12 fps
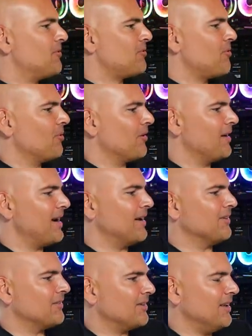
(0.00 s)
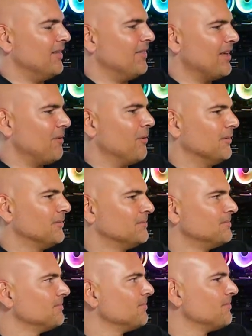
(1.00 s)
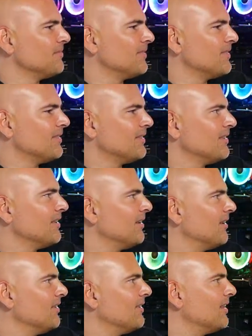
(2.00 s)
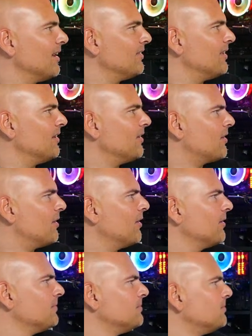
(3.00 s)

controller as in that one. That didn't occur.